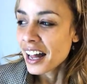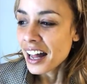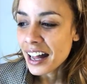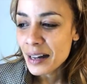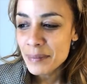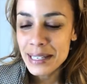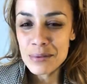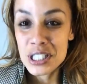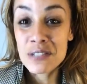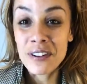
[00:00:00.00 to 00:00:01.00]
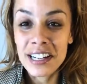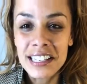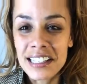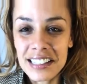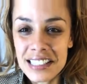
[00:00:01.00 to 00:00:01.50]
And I'm just
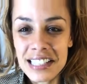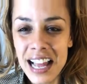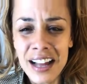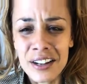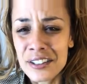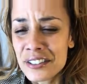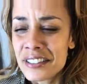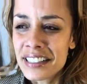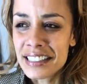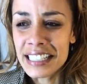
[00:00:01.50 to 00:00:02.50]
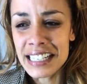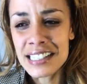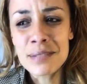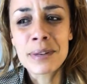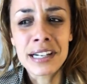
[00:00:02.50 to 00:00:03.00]
finding this out, and they need
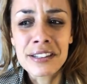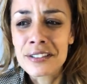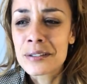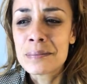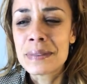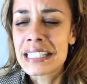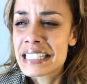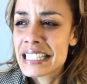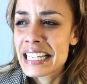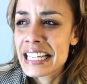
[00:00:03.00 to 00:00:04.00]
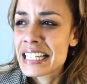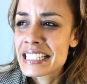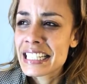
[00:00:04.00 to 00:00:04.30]
to mind their own business.